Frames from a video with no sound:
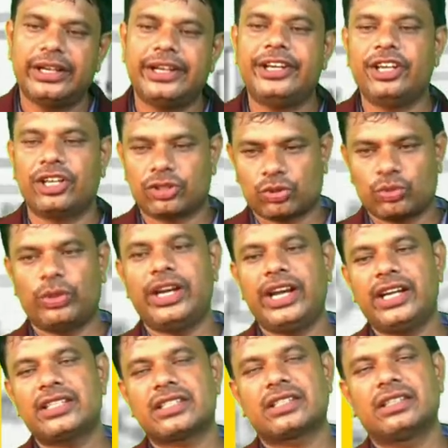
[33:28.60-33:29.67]
Dear
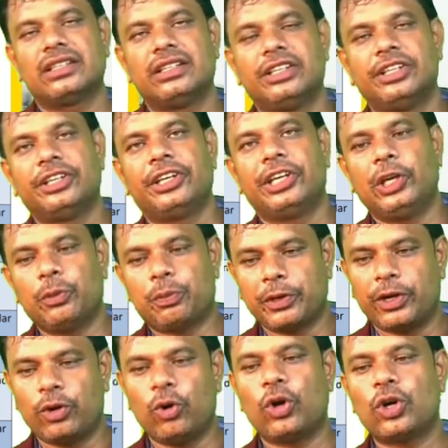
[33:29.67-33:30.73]
students, if we
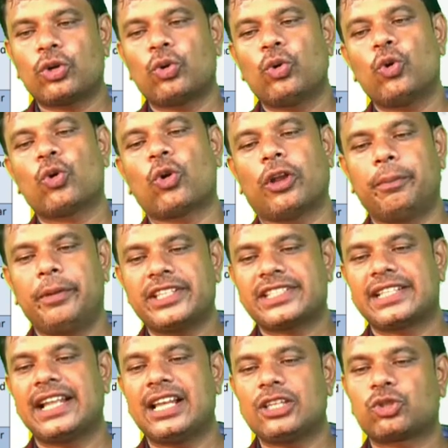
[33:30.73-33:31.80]
go to
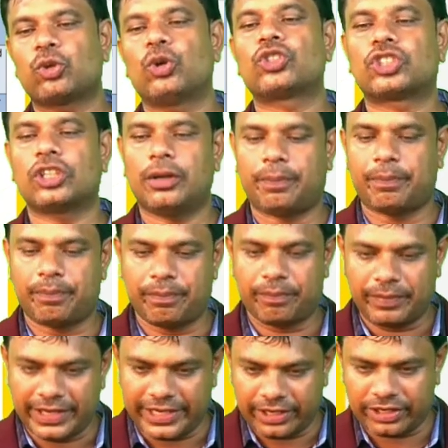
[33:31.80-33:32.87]
conventional source of
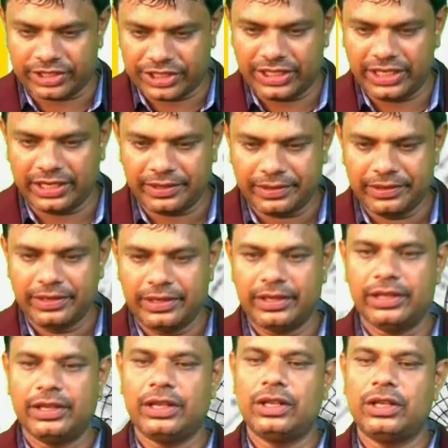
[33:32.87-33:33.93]
energy,
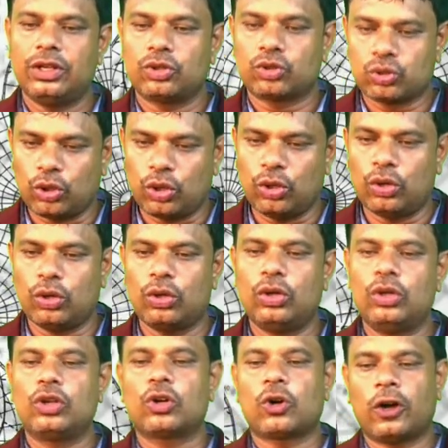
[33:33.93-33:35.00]
so
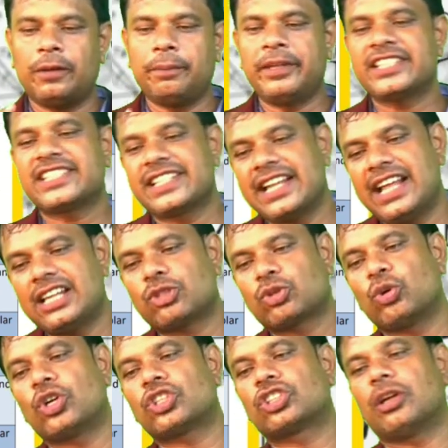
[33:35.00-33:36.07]
conventional
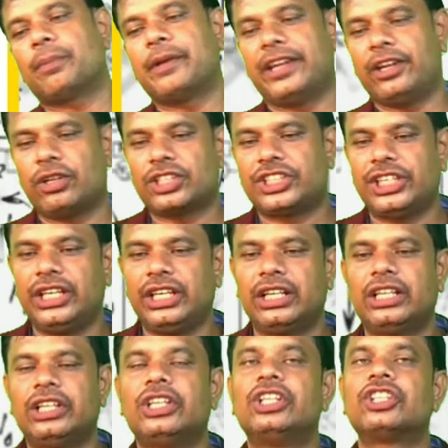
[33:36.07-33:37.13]
source of energy
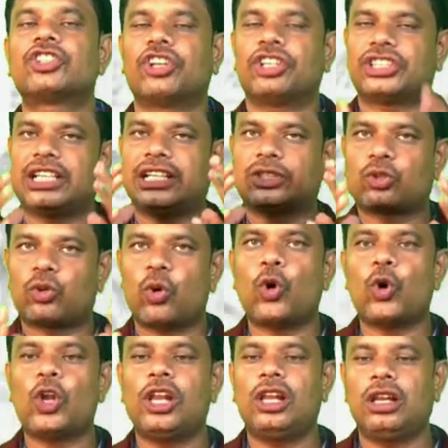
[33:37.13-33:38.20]
such as
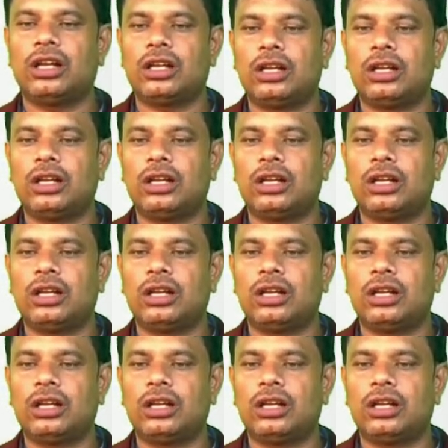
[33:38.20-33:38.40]
coal,